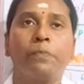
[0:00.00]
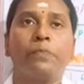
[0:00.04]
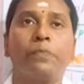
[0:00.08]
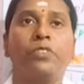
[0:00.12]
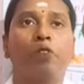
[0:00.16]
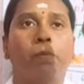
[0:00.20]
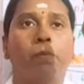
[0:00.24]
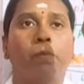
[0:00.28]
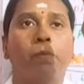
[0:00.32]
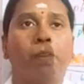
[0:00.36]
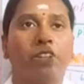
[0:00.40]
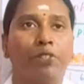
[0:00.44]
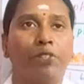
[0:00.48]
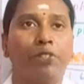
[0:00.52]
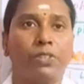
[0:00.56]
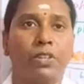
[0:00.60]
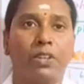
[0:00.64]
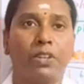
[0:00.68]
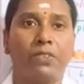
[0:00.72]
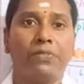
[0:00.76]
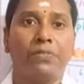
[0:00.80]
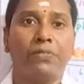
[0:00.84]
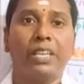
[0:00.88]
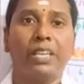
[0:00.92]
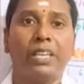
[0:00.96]
So
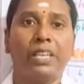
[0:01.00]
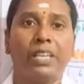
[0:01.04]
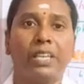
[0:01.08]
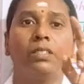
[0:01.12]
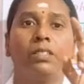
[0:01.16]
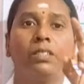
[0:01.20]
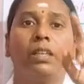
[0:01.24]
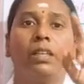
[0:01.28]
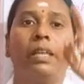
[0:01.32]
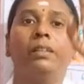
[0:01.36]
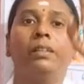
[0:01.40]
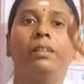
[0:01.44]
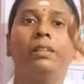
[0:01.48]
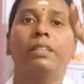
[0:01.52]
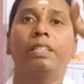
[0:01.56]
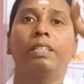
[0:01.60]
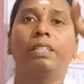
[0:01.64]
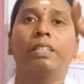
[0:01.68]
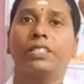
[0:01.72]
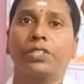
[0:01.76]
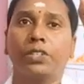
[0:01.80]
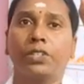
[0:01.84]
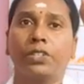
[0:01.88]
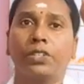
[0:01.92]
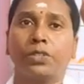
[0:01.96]
menstrual phase,
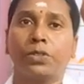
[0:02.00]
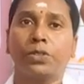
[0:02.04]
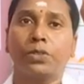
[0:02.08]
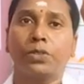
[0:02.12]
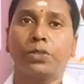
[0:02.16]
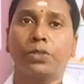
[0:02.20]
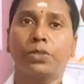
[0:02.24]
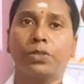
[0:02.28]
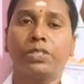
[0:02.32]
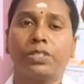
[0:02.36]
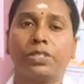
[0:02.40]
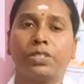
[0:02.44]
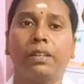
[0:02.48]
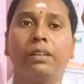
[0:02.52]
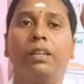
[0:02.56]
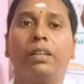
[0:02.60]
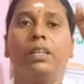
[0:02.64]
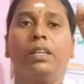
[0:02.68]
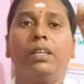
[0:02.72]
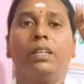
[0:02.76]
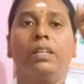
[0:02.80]
increased estrogen,